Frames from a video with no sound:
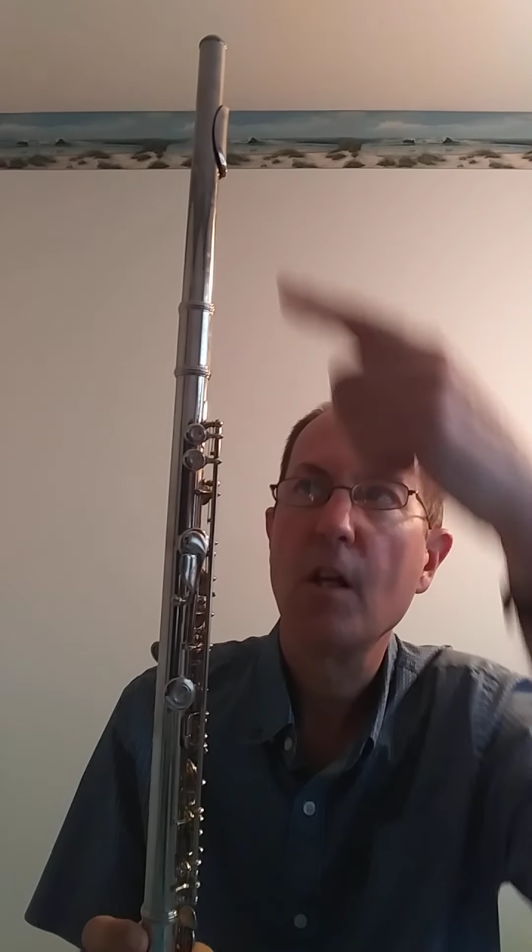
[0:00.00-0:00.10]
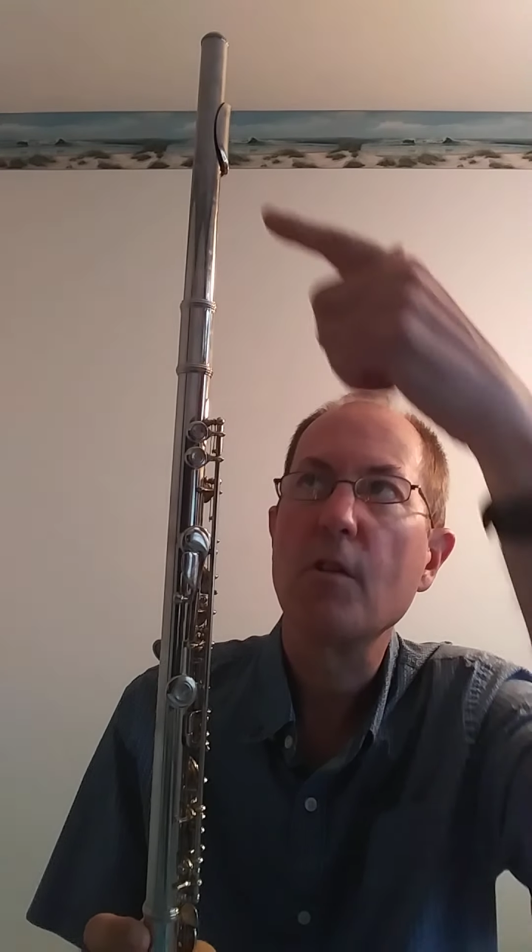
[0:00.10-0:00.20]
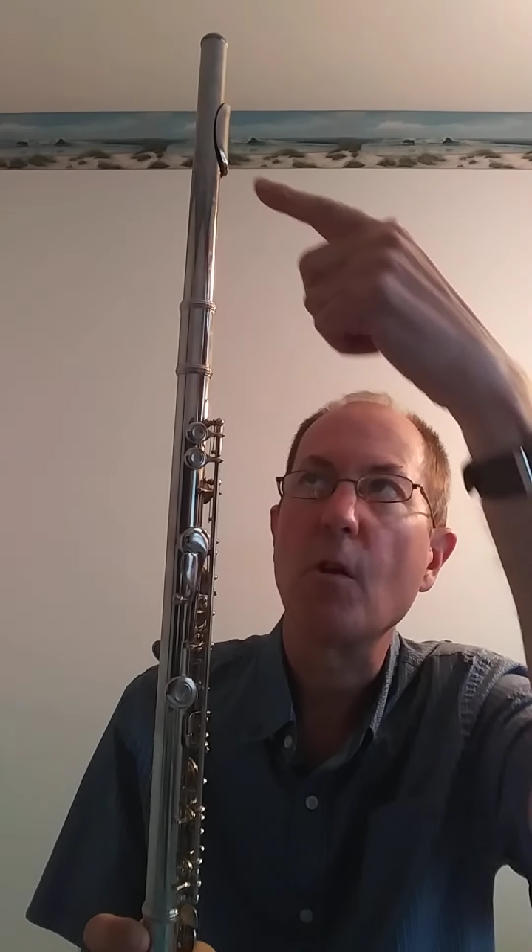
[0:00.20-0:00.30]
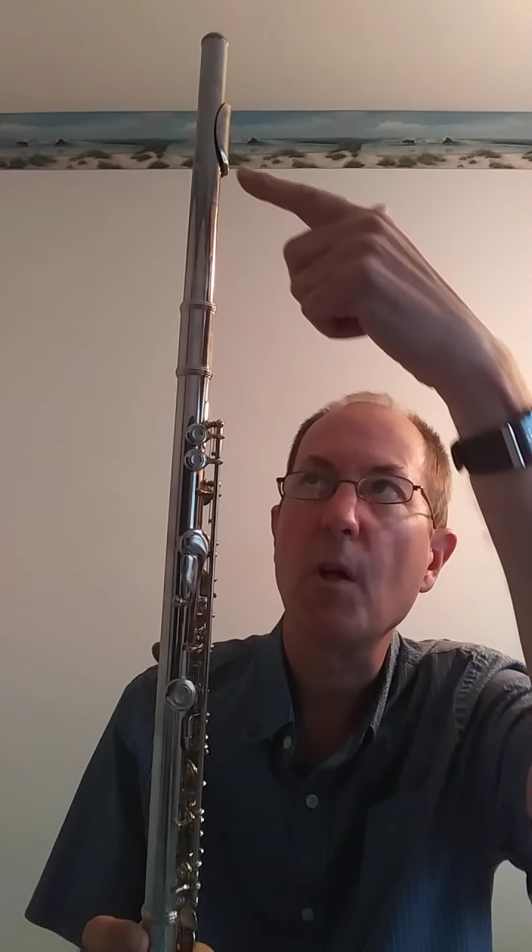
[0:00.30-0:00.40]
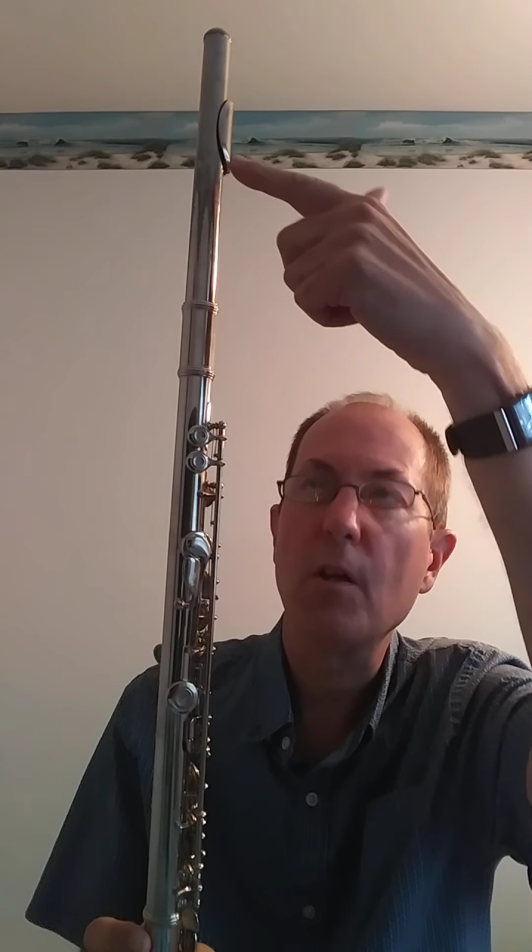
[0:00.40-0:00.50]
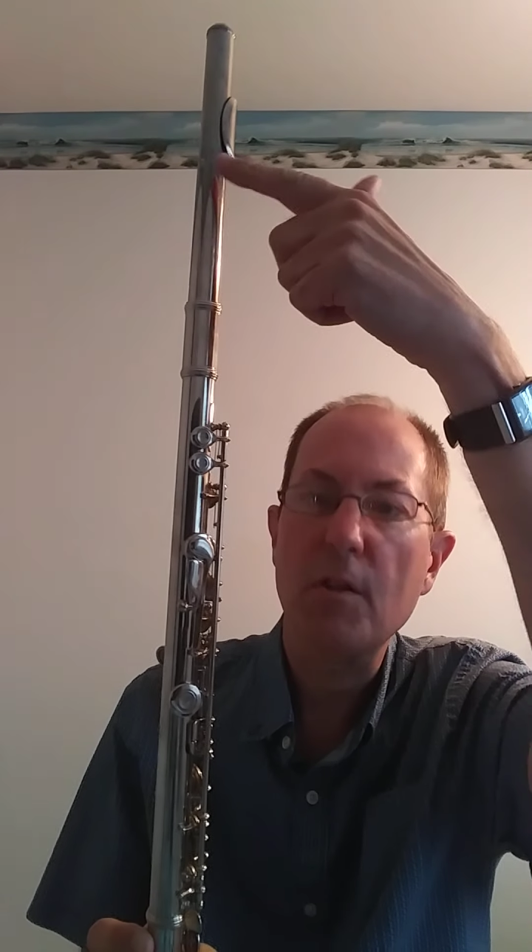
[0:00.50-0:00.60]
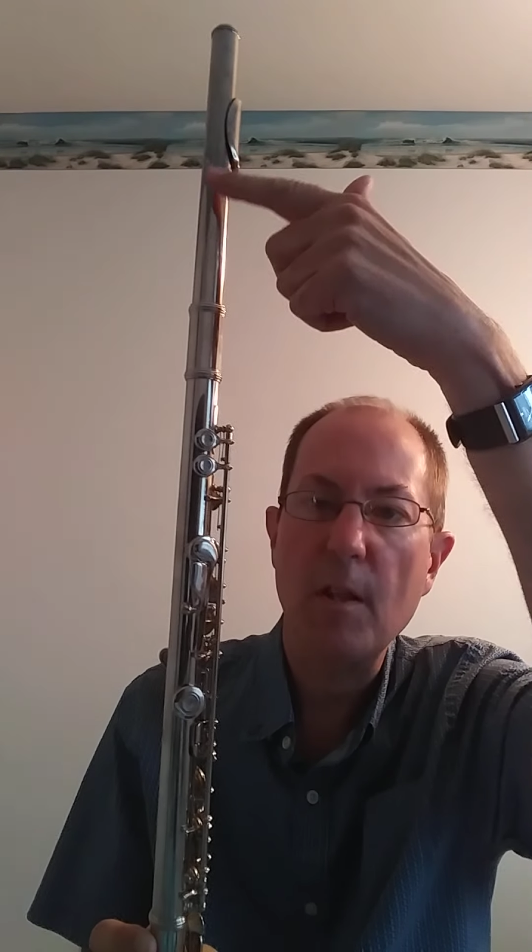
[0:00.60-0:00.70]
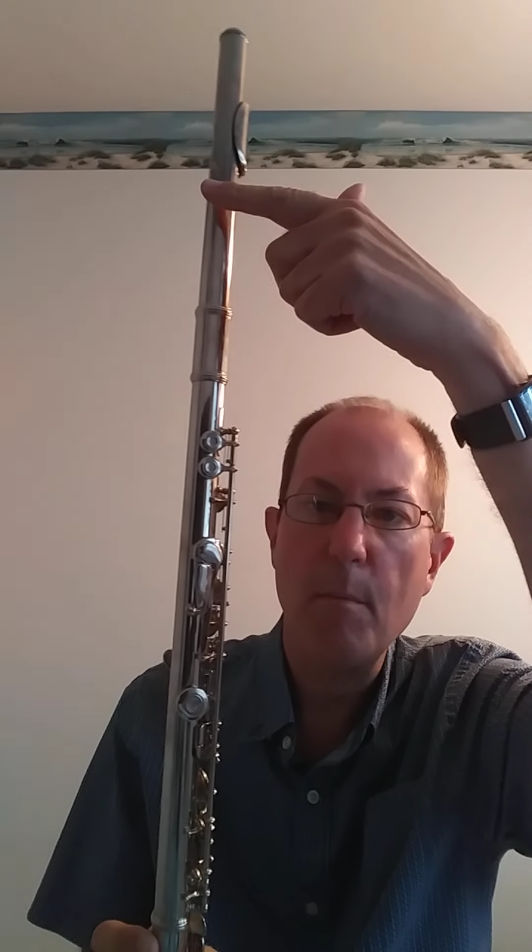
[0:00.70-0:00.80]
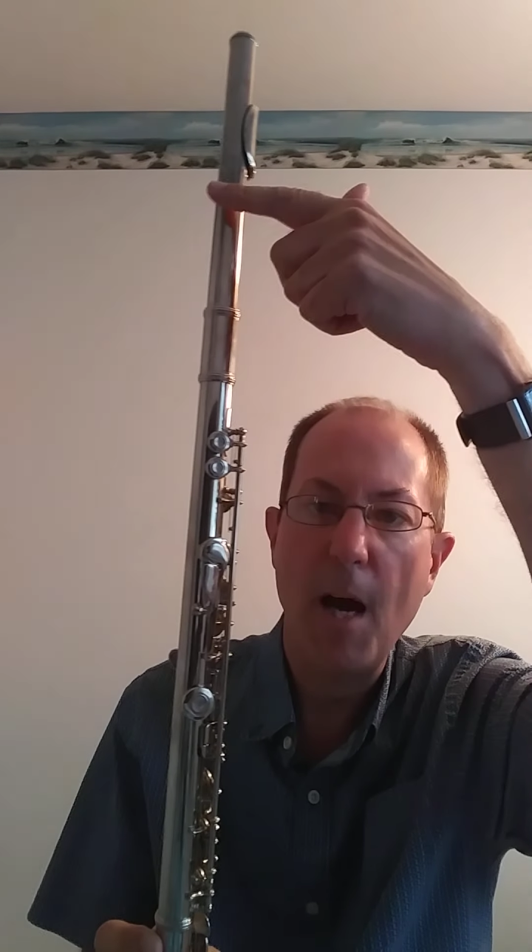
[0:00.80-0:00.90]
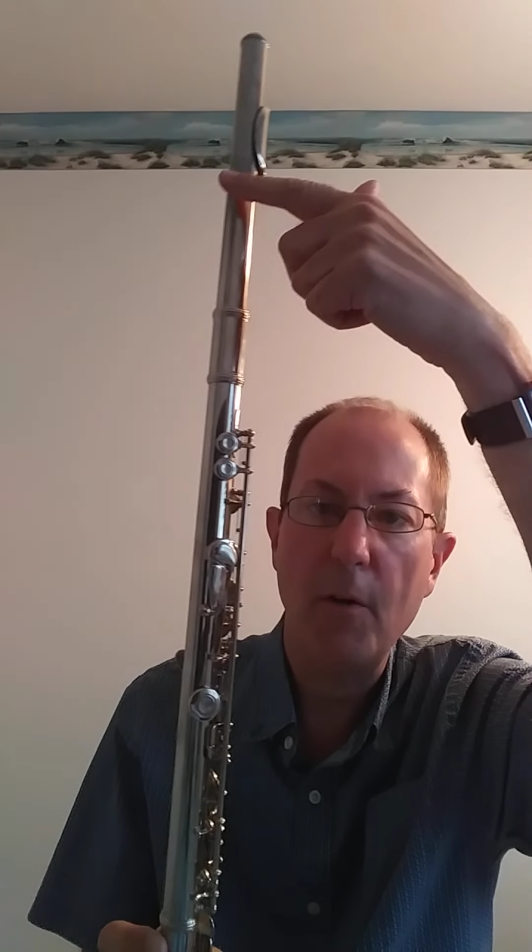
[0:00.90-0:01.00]
So here's
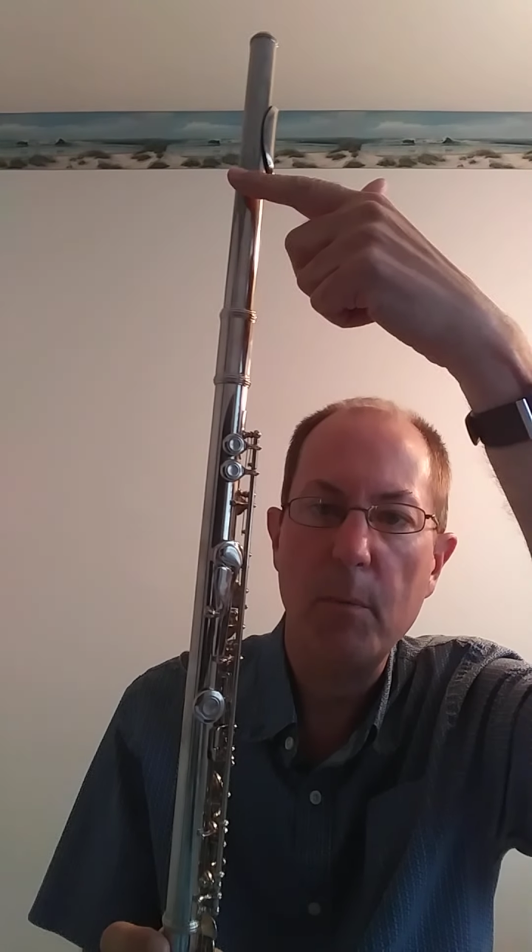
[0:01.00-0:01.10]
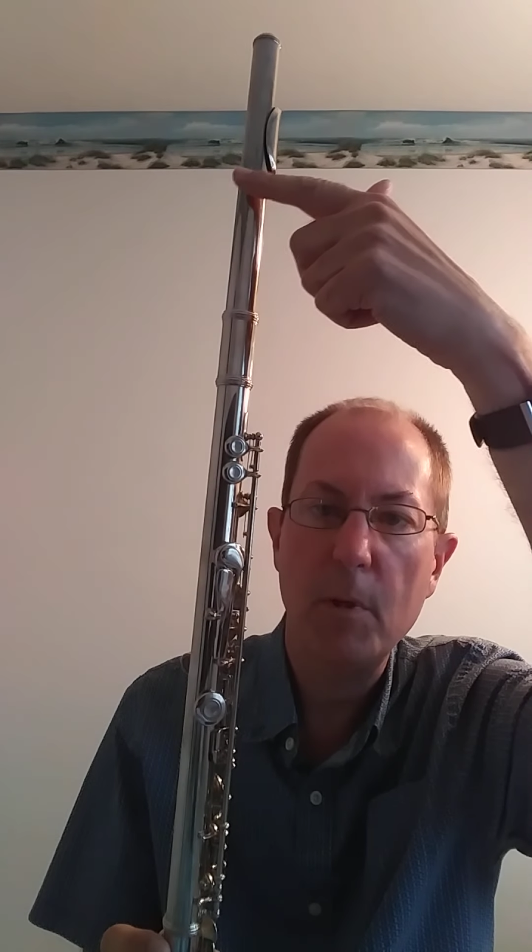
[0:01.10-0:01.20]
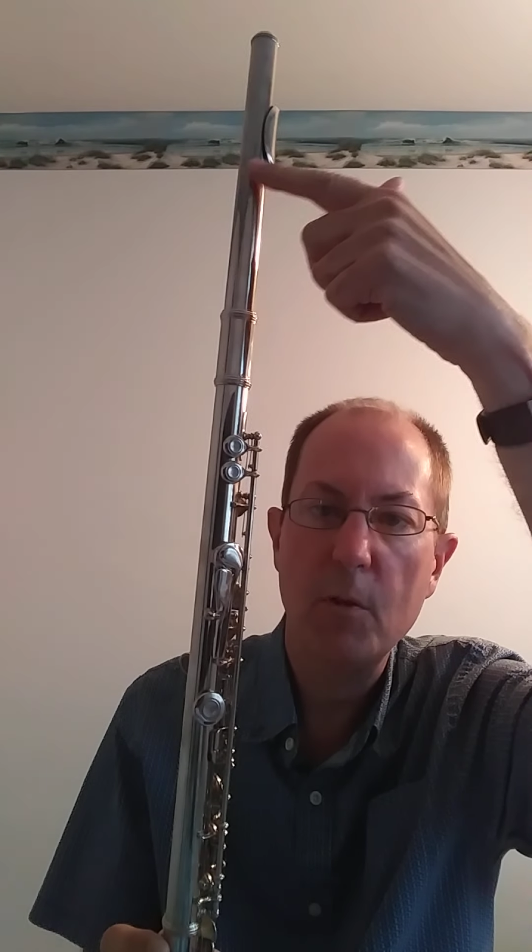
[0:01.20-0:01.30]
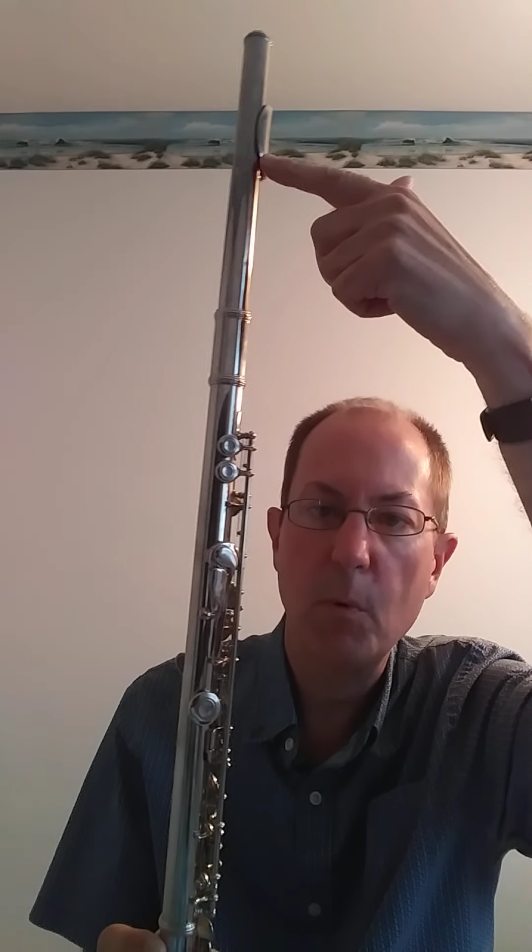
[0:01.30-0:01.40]
the mouthpiece